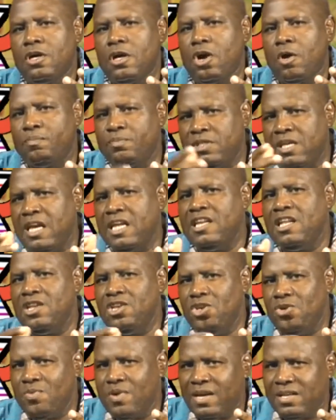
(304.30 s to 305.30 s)
obtaining
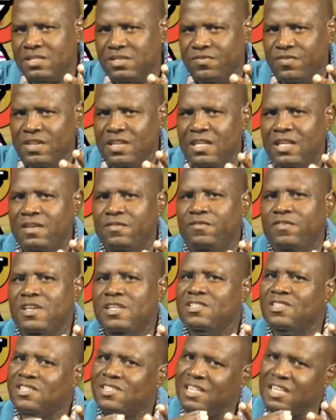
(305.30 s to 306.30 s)
US
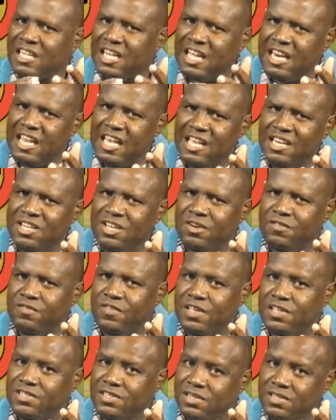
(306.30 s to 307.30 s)
visas and Canadian
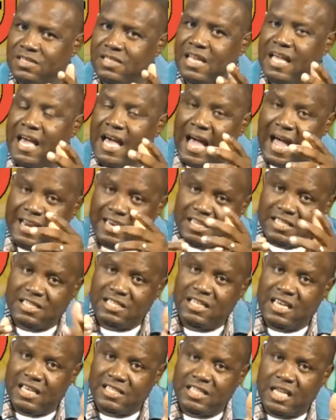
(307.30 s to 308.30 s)
visas and the
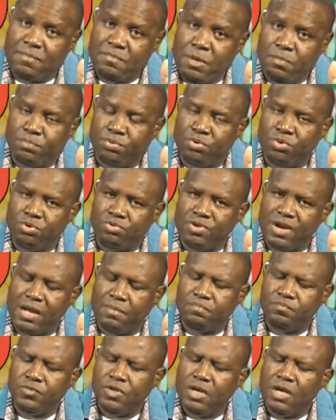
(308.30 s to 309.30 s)
CSME
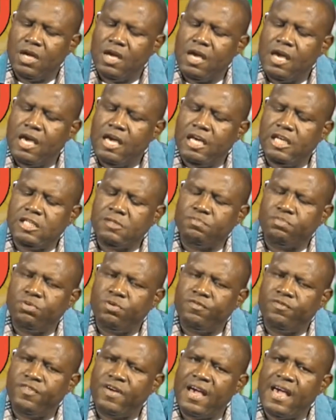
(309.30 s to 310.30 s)
program is
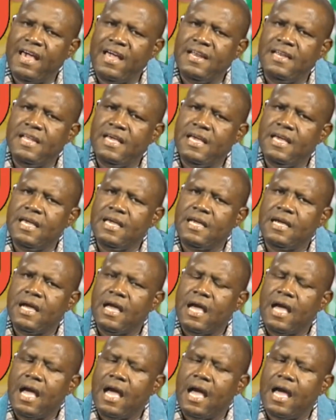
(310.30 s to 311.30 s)
providing
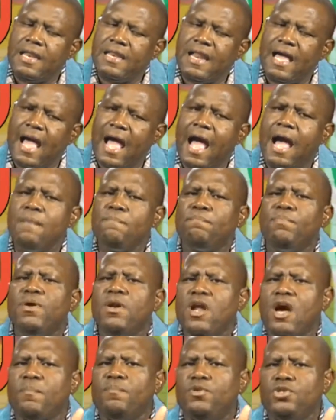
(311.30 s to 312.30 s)
an ample
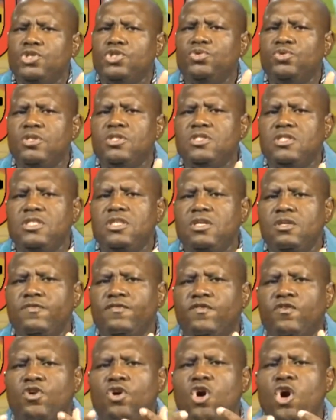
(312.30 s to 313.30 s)
opportunity
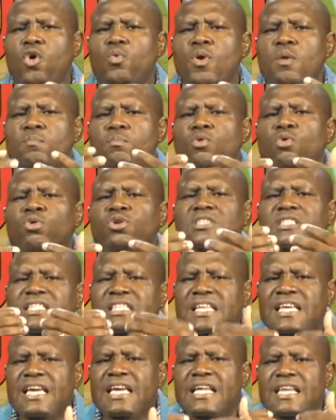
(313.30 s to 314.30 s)
for our most
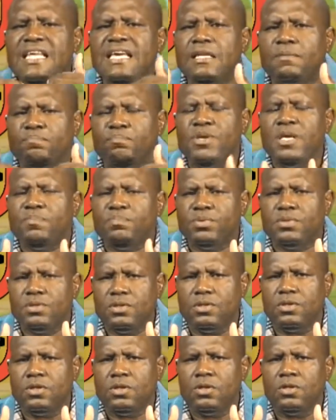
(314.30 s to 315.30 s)
needed
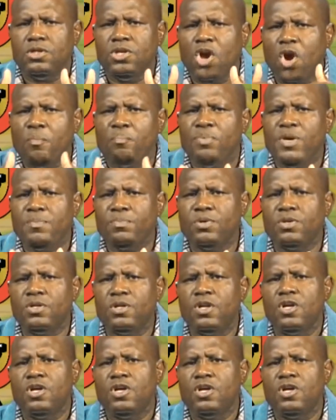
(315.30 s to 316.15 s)
people, young people,